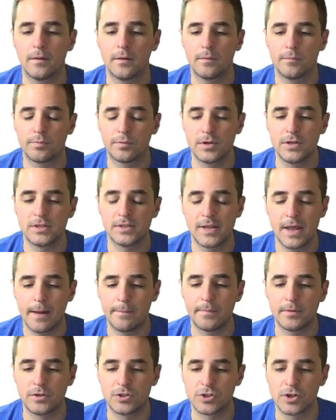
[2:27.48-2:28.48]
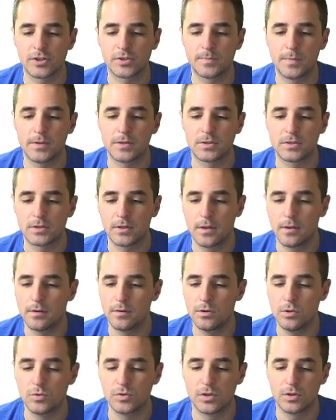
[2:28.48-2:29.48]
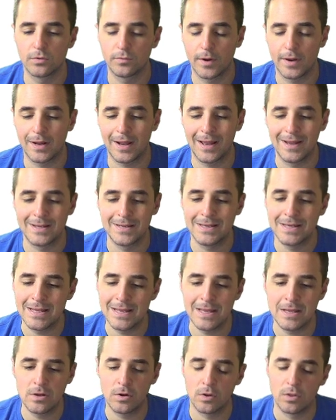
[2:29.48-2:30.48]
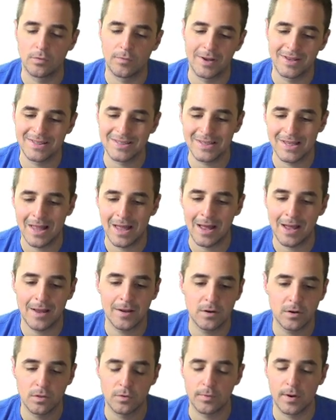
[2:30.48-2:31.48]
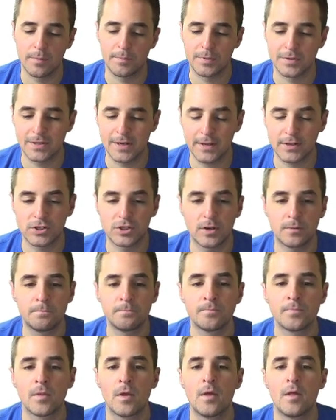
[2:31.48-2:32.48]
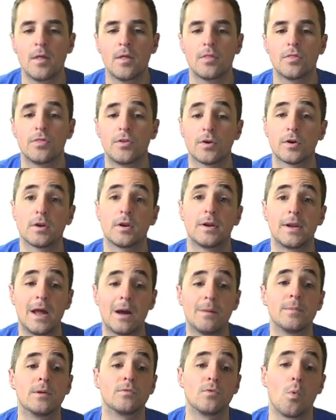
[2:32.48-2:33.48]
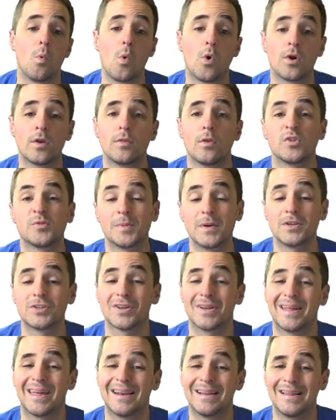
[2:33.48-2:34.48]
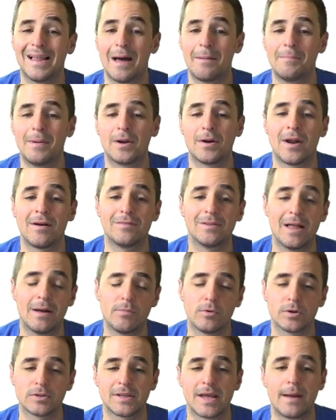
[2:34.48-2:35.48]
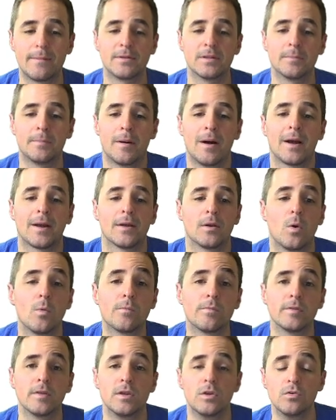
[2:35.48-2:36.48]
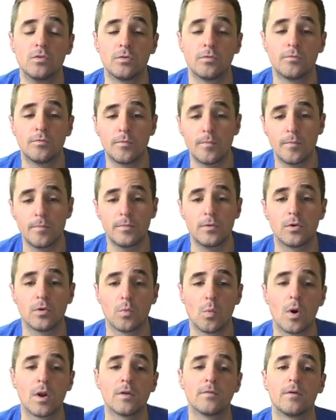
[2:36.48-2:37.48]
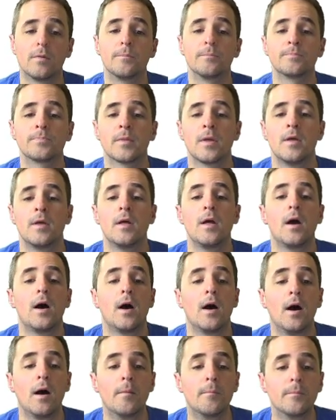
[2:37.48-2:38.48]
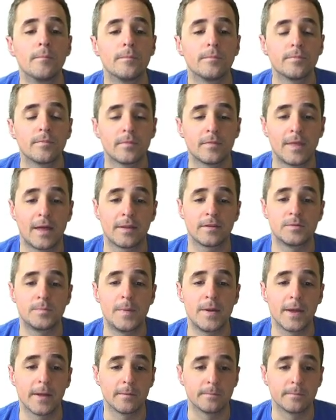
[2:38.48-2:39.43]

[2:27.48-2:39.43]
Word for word: pre-snap adjustments and using the right ID or the right slide or the right protection, they're going to now be rewarded. Those players are going to get a lot better, have a lot more time in the pocket. Hopefully you're one of them. That's big.